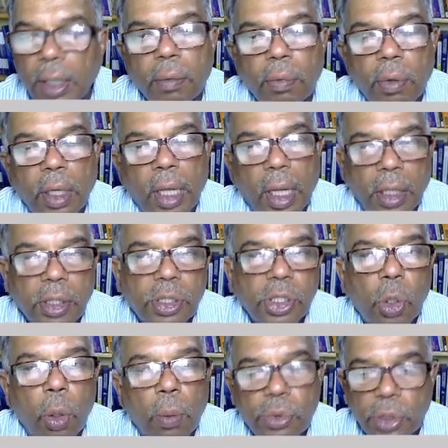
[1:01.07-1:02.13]
for currency
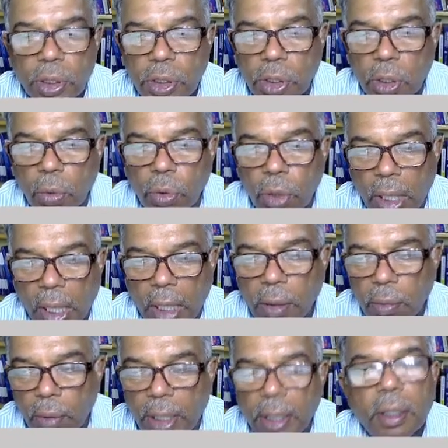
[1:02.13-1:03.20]
options how to
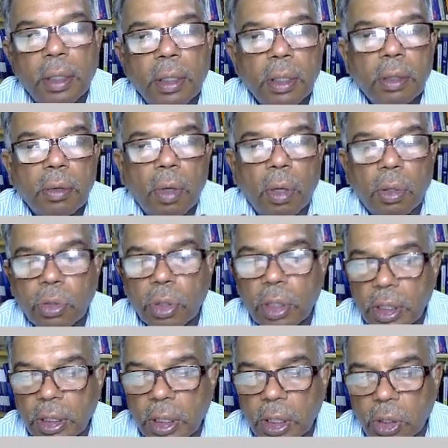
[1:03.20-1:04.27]
calculate. We will also
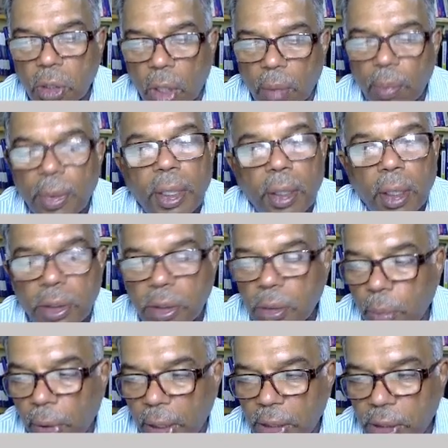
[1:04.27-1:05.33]
discuss arbitrage
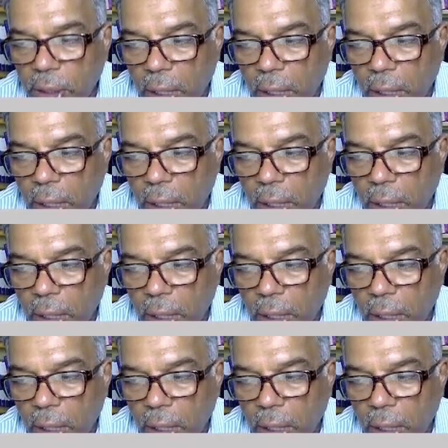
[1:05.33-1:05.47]
and pricing